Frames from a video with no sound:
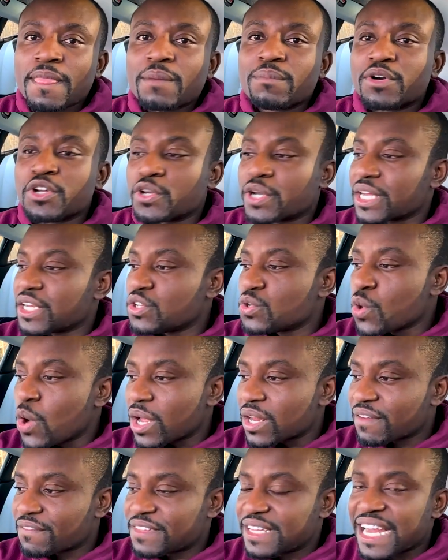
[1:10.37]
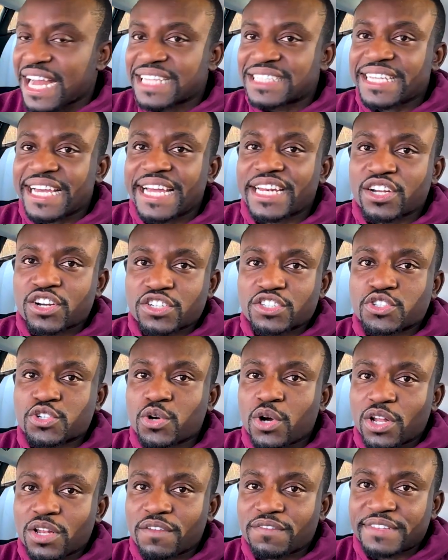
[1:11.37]
But you can do all of that and
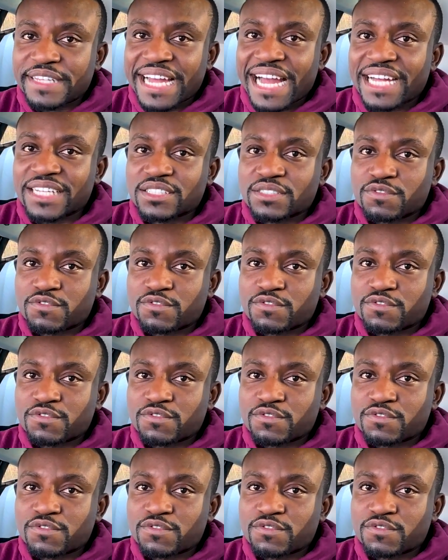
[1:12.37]
control all of that